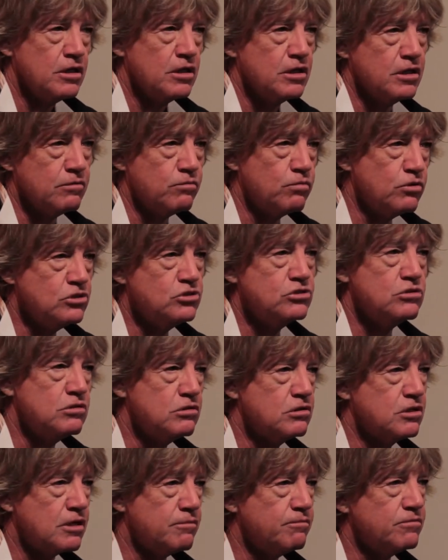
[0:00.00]
Would
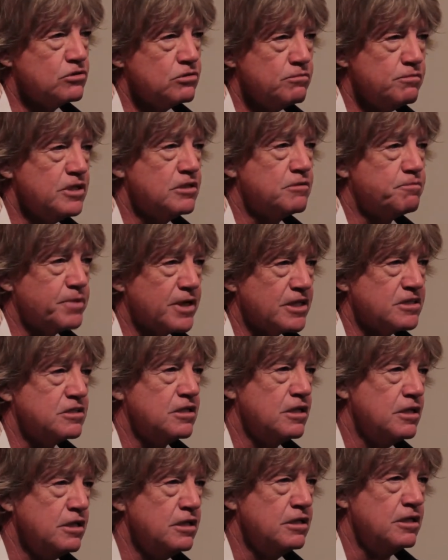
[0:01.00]
you come to meet
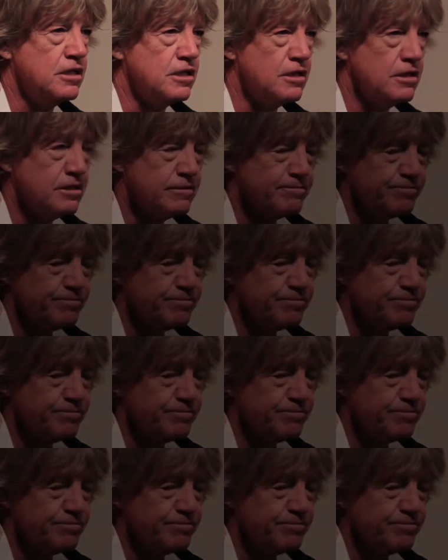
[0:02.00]
Pasolini?